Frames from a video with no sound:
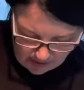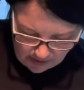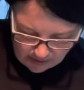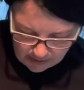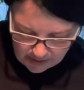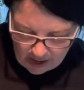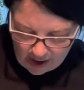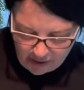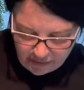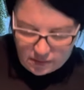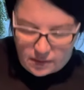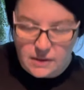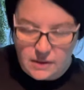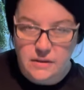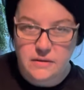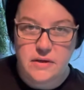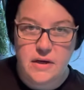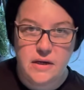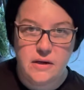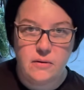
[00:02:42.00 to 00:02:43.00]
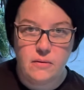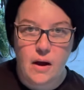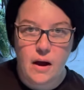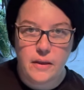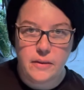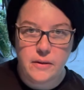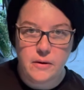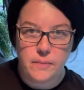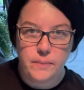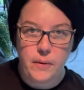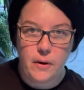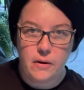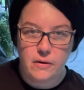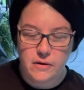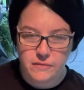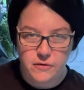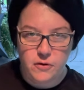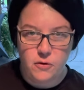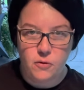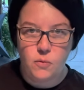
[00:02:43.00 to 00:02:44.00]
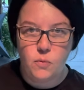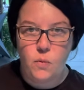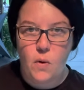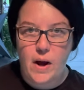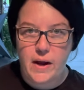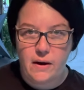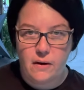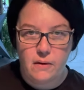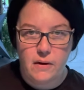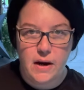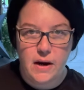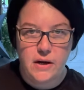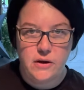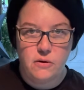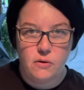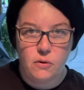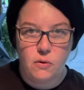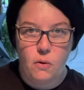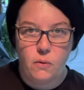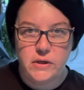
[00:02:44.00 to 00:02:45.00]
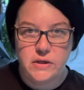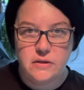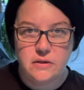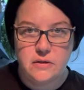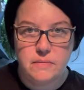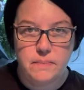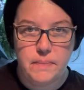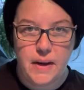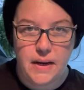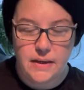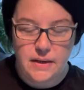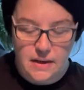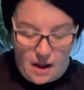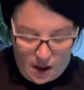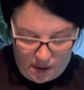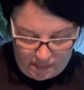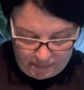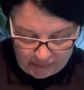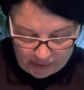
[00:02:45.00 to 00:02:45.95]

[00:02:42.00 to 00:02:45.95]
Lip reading: Now you're going to take your other part of your wire and you're going to bend it up.